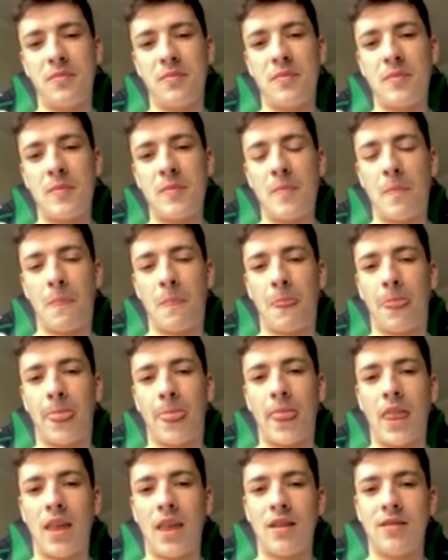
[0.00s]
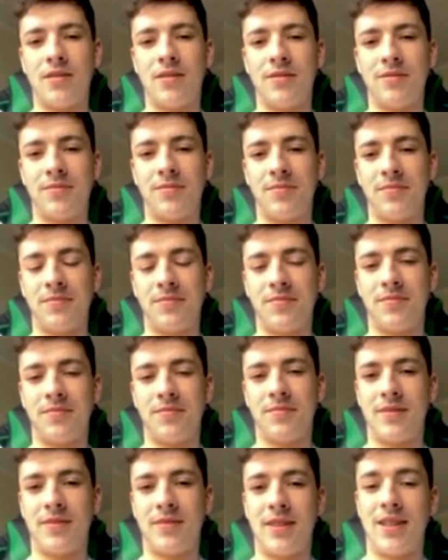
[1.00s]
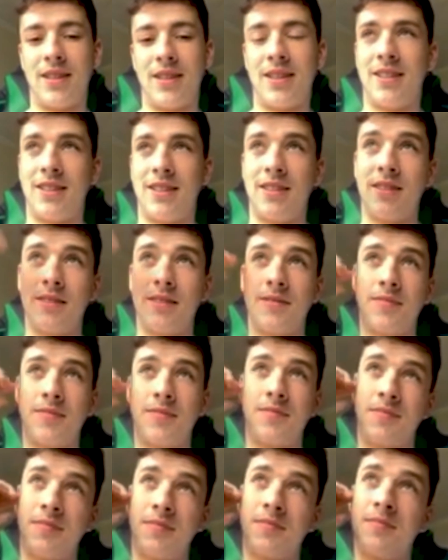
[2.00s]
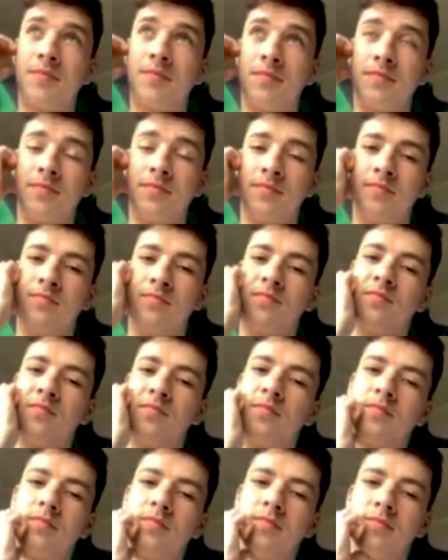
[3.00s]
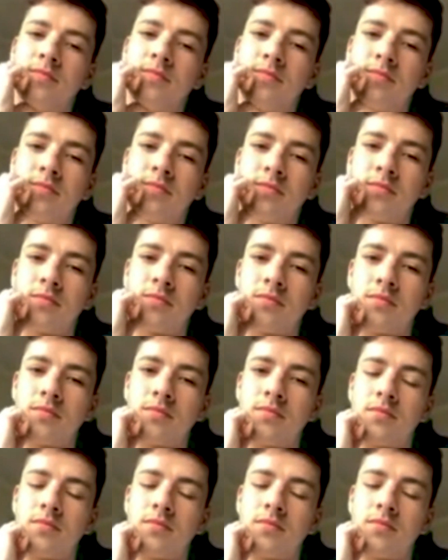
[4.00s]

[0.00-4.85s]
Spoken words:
(silent)